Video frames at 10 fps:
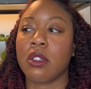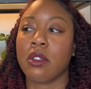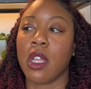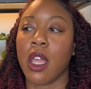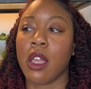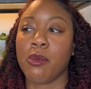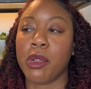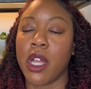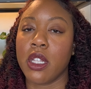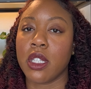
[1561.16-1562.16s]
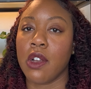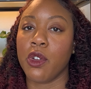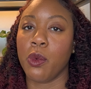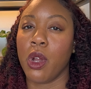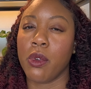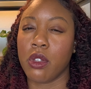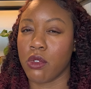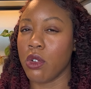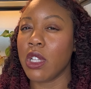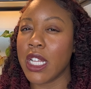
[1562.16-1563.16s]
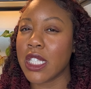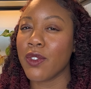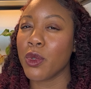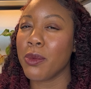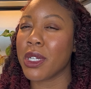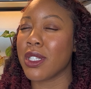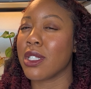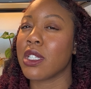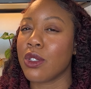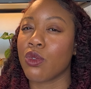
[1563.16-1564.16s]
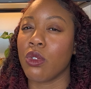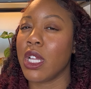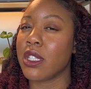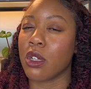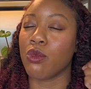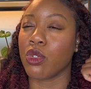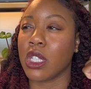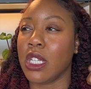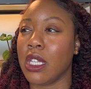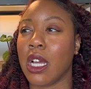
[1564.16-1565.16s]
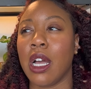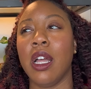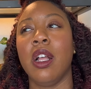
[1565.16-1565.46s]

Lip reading: like plants everywhere with grow lights everywhere, because sometimes grow lights are really not